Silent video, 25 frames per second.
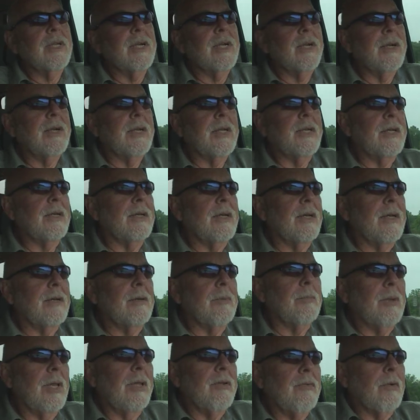there in,
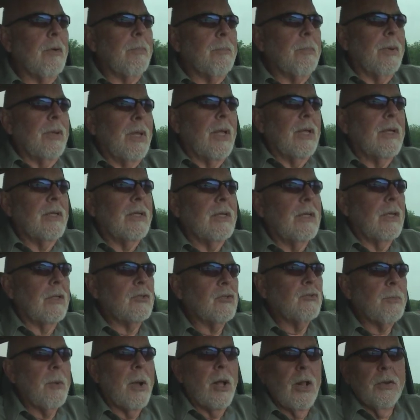I believe, a
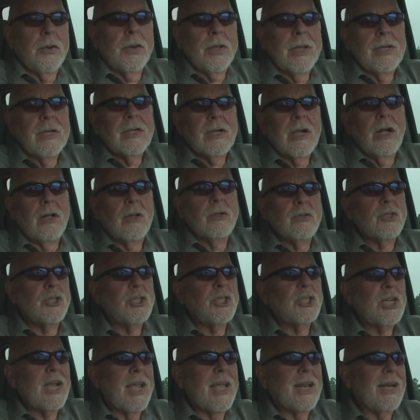little small town called
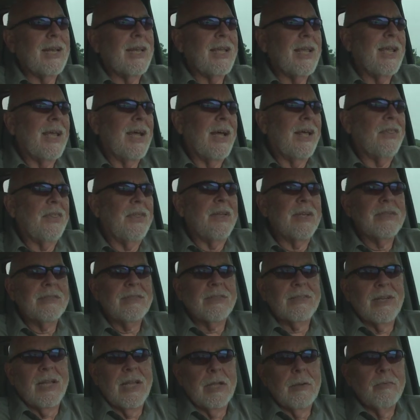Shantley, I think
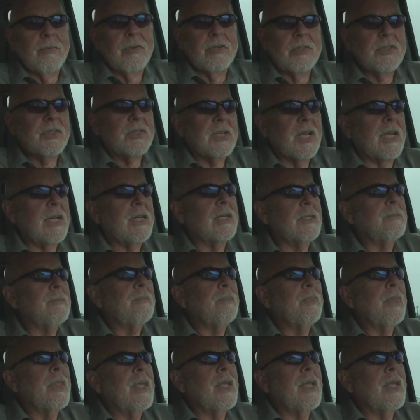is the name of his town.